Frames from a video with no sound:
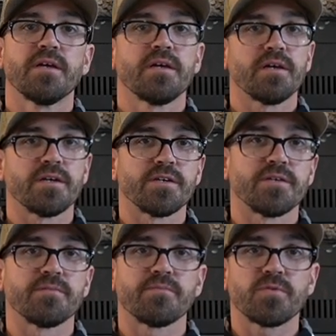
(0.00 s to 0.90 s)

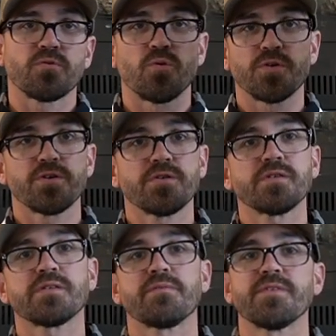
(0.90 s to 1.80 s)

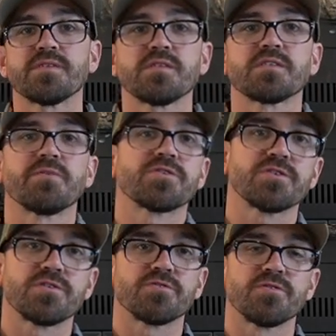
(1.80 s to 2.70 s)
Korkers. This is
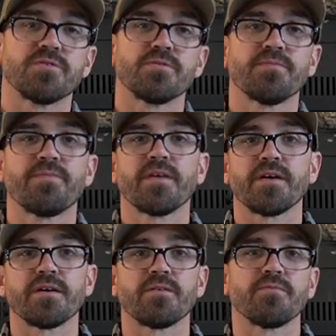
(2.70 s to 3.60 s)
especially true
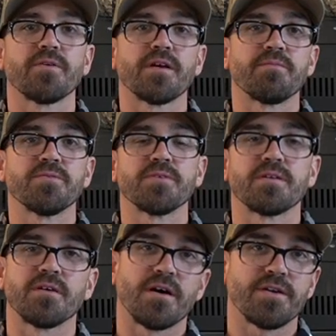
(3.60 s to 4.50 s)
when I'm
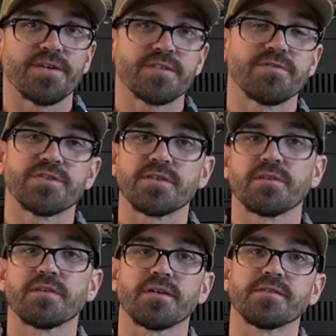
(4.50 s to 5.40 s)
doing non-ice
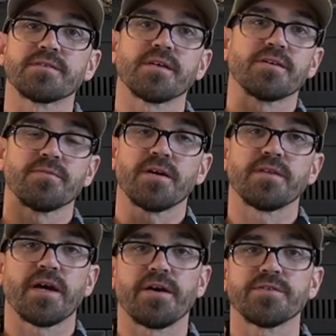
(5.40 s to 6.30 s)
fishing things, like around
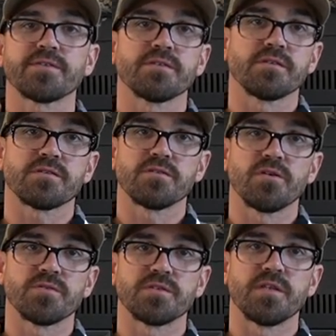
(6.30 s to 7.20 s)
the house and the
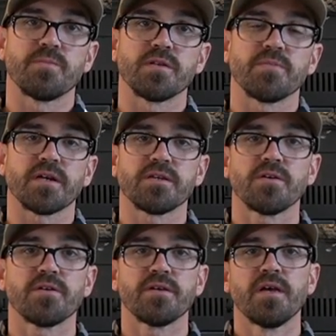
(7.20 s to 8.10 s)
snow is deep in the
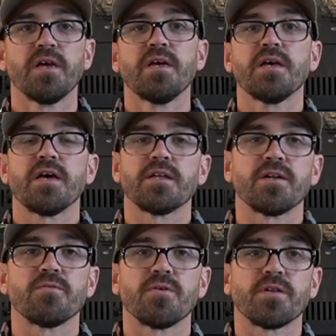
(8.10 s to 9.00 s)
backyard, and I
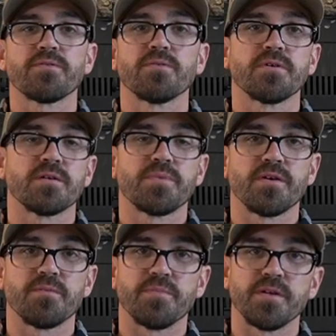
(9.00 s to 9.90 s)
don't want to throw on a
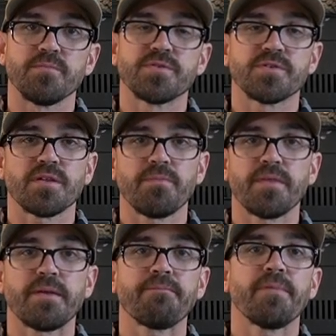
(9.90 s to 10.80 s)
pair of bibs or
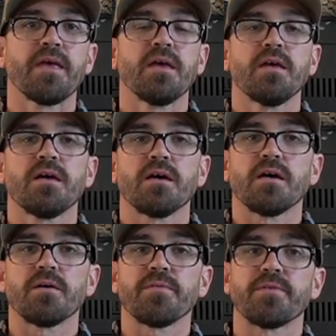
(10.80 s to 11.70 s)
something.
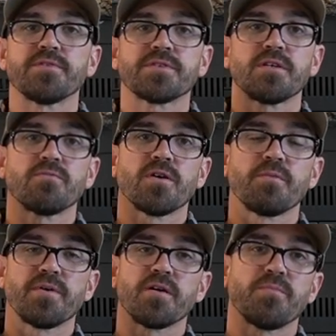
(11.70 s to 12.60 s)
If I'm just going to wear
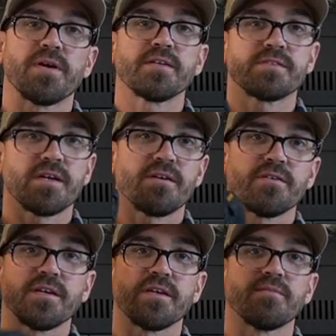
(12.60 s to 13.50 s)
a pair of pants
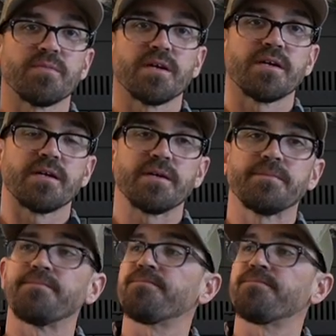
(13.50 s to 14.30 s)
out and my